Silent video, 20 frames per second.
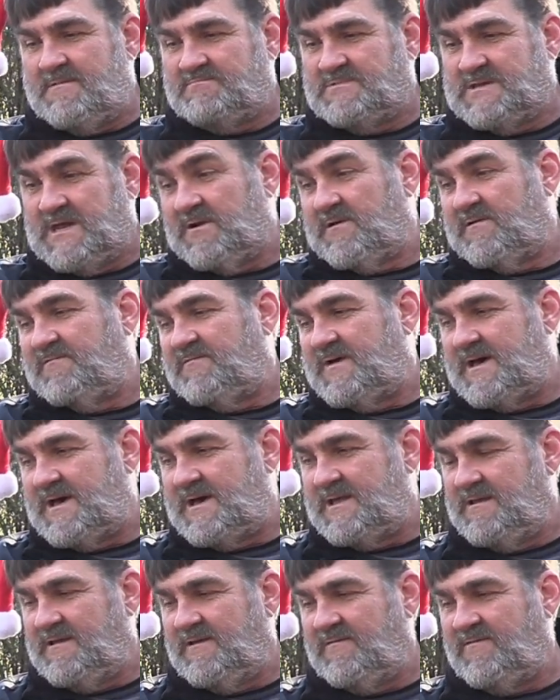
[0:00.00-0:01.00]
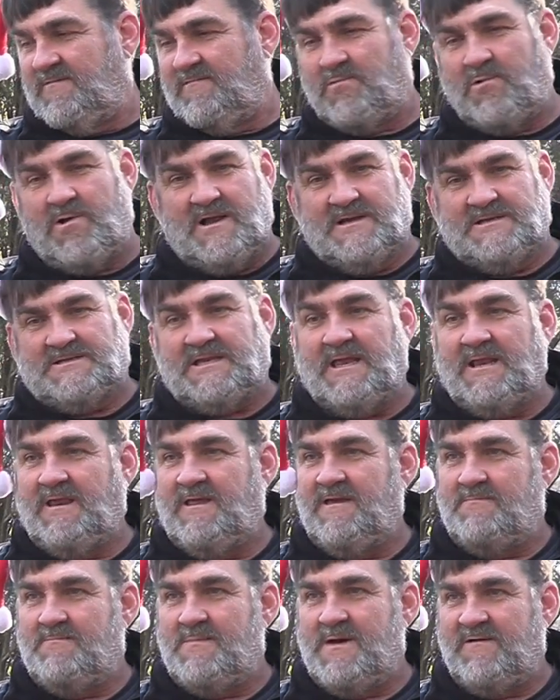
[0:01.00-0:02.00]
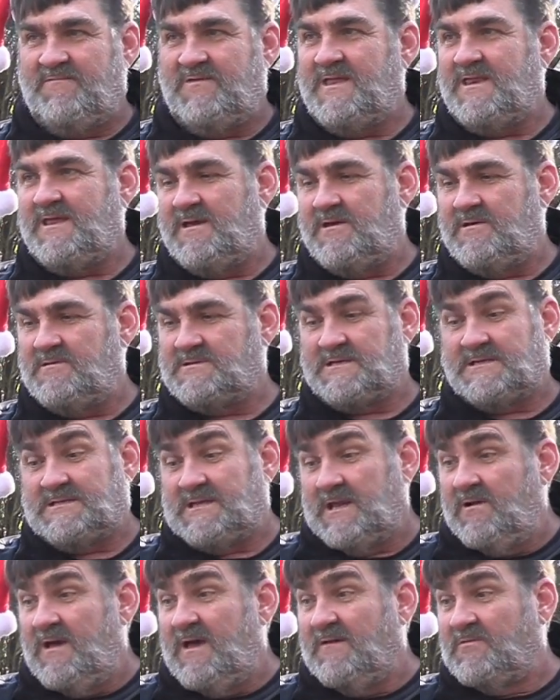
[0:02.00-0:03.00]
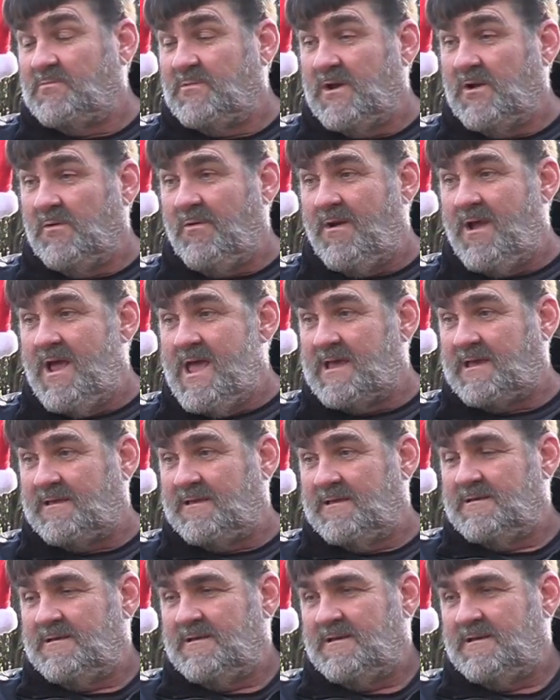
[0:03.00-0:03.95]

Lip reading: I'm terrified if you've watched any of my videos because I don't have a rear brake.